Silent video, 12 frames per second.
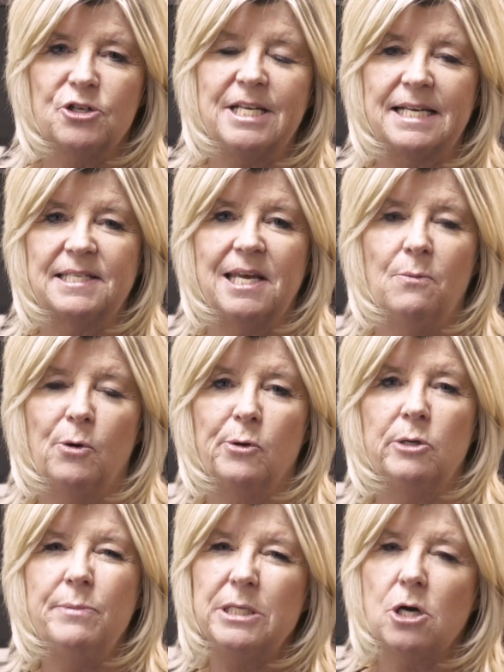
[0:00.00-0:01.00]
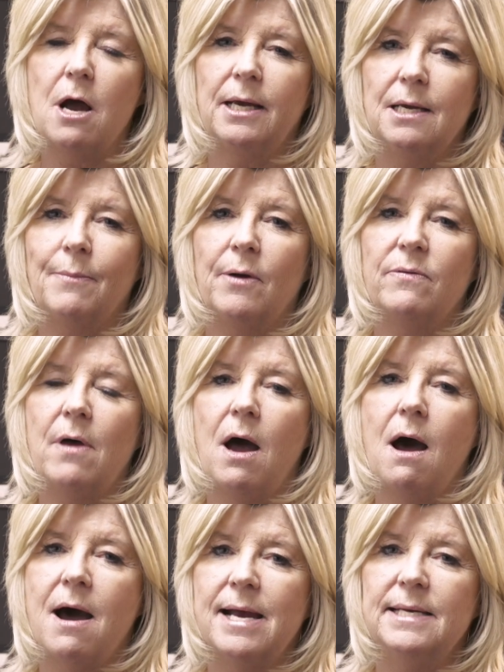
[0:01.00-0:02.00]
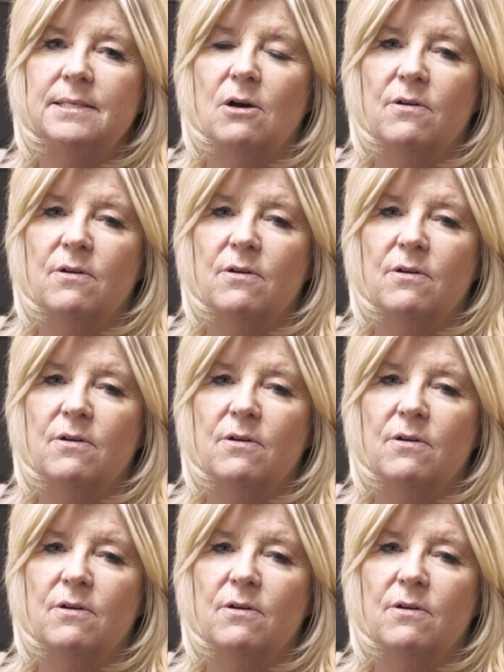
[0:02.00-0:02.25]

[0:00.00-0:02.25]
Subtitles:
Teske. We're going to be talking about eyes